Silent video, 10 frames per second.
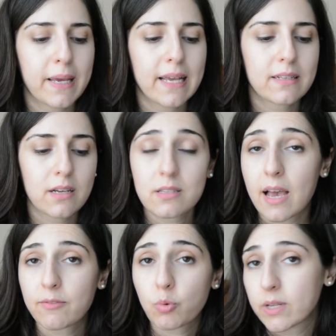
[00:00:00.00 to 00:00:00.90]
it does
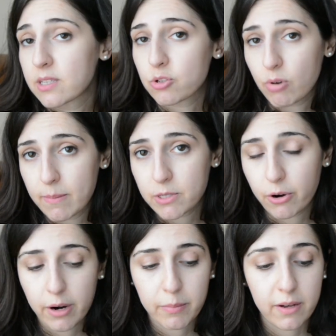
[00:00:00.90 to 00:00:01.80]
have 26 grams of
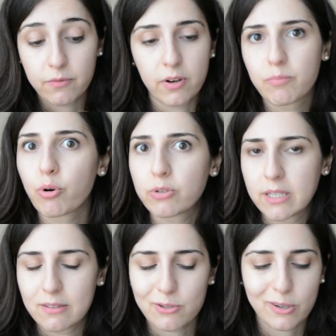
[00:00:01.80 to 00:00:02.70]

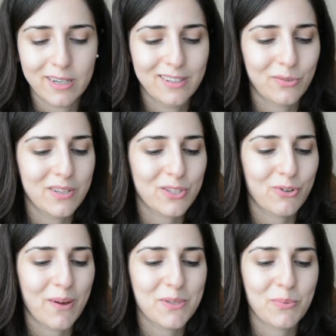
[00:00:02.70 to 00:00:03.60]
protein, 26
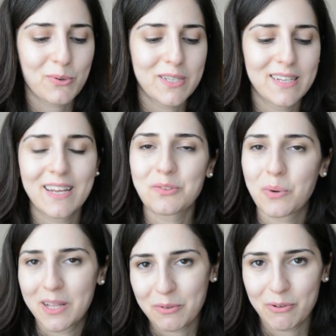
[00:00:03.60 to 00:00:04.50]
grams of protein and
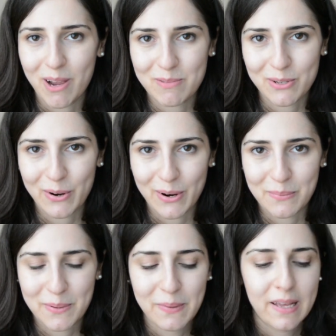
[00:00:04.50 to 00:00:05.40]
23 grams of
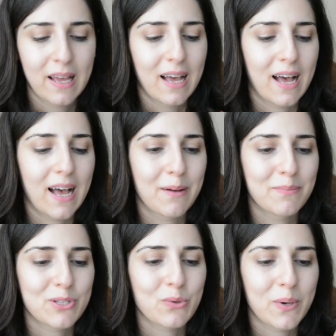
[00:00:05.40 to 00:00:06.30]

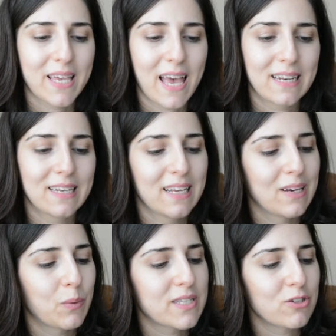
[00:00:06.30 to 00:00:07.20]
carb. So again,
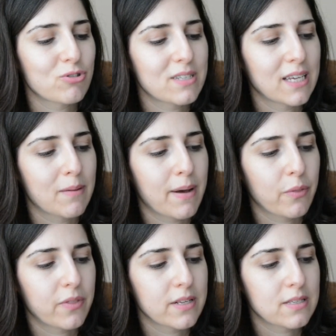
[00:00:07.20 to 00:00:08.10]
what's interesting
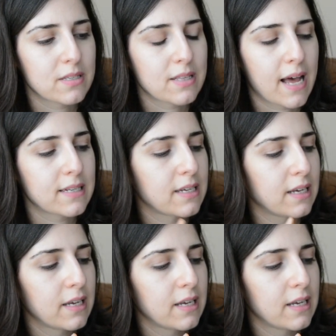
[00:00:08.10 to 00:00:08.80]
about this is that